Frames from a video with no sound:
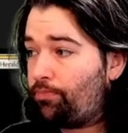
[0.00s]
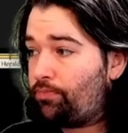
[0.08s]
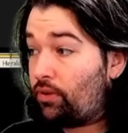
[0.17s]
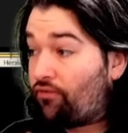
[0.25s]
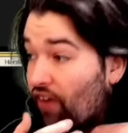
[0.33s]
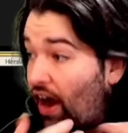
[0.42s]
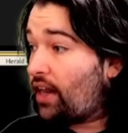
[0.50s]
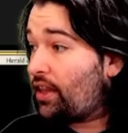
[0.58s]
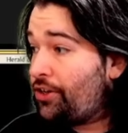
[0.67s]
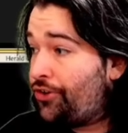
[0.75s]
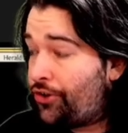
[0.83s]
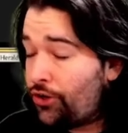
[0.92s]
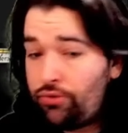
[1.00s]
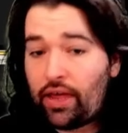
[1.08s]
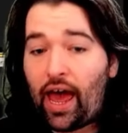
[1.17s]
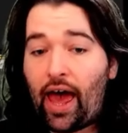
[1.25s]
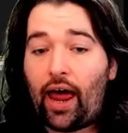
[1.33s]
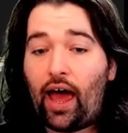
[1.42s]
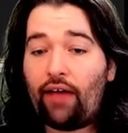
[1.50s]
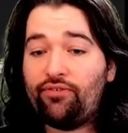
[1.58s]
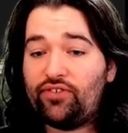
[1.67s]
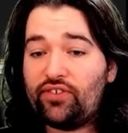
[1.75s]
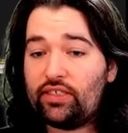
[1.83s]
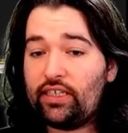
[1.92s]
to finally do that,
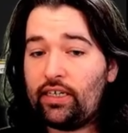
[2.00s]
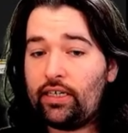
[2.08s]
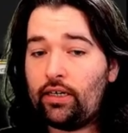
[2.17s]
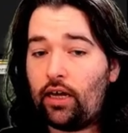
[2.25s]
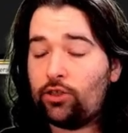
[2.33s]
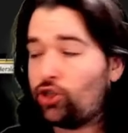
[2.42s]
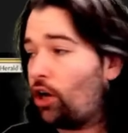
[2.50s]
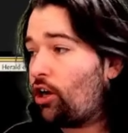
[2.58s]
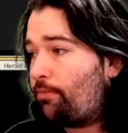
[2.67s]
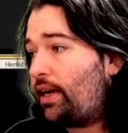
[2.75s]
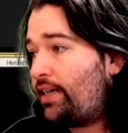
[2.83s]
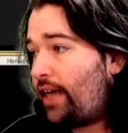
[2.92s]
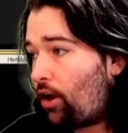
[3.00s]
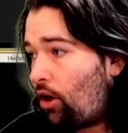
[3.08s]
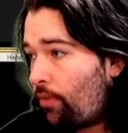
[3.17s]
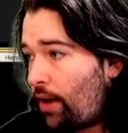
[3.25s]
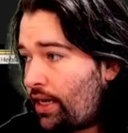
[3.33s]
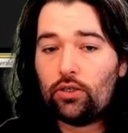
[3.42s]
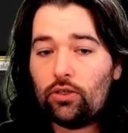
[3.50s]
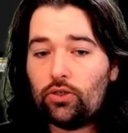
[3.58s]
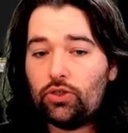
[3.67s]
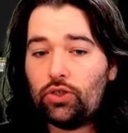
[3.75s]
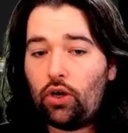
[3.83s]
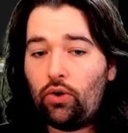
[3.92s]
I've seen a chunk of my deck already,
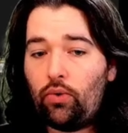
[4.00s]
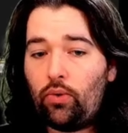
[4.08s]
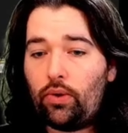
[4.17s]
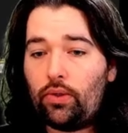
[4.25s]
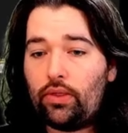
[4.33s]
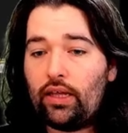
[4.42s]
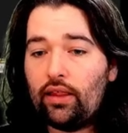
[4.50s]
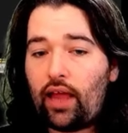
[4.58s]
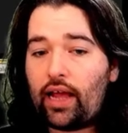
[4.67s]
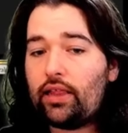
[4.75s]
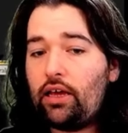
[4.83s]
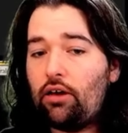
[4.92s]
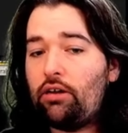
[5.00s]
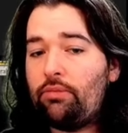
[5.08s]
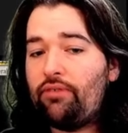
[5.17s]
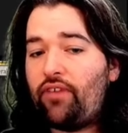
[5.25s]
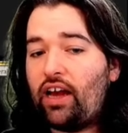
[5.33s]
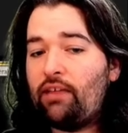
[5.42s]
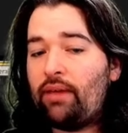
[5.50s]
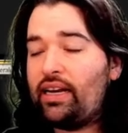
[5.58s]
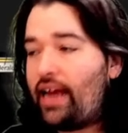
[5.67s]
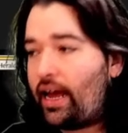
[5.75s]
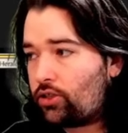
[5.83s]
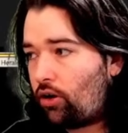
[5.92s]
so the likelihood of me finding my
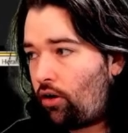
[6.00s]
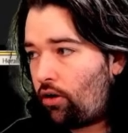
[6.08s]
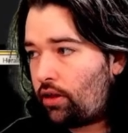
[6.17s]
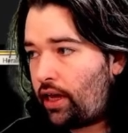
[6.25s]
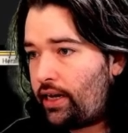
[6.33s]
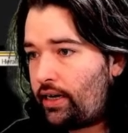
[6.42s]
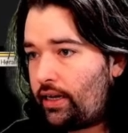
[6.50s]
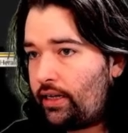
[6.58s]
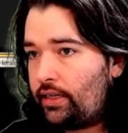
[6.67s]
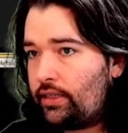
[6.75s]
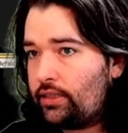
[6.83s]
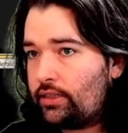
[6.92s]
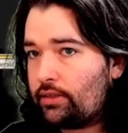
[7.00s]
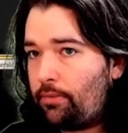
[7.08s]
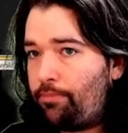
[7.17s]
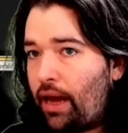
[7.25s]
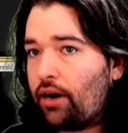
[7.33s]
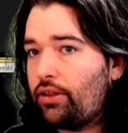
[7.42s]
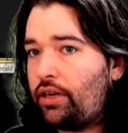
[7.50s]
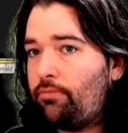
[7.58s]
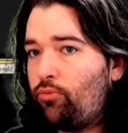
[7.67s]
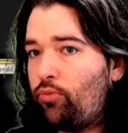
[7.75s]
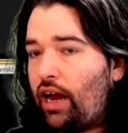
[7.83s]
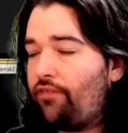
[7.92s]
next Arclight is better
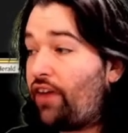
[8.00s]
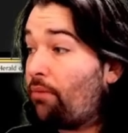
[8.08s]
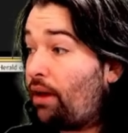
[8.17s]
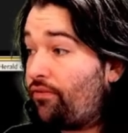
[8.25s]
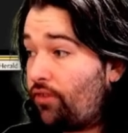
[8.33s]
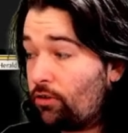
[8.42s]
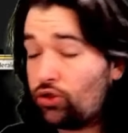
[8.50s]
than when I found my first